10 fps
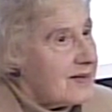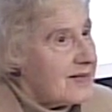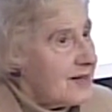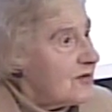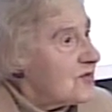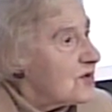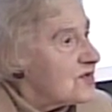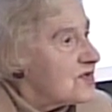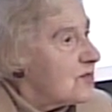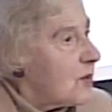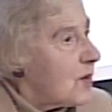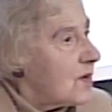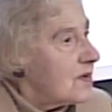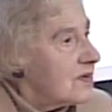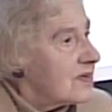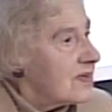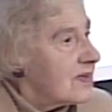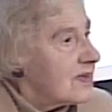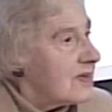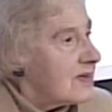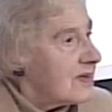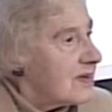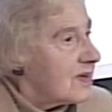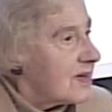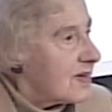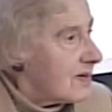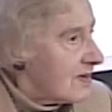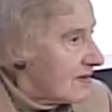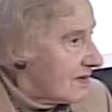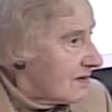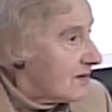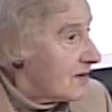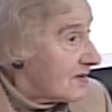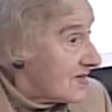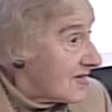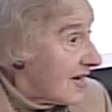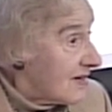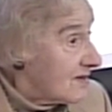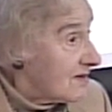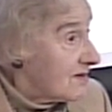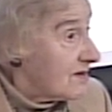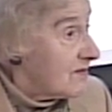then, of course, the war uh, started